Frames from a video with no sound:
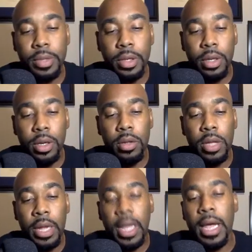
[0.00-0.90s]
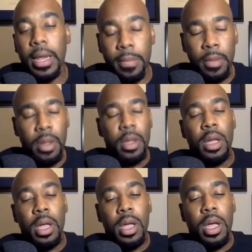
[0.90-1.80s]
Like I'm
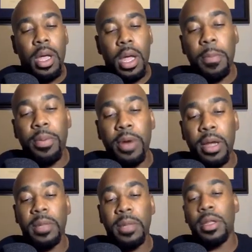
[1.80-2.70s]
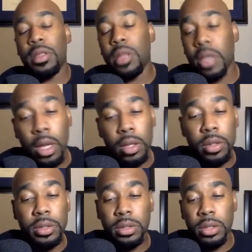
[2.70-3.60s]
proud to be a
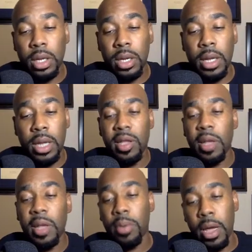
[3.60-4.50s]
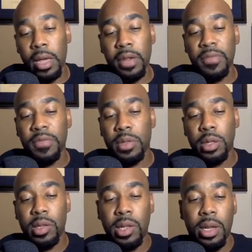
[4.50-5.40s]
psychologist. I take pride in
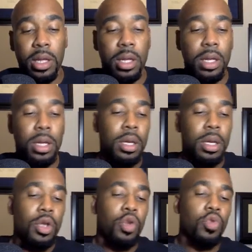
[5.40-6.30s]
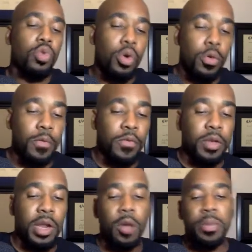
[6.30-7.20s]
facilitating growth and
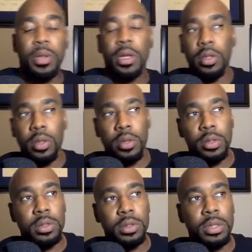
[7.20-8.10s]
helping others,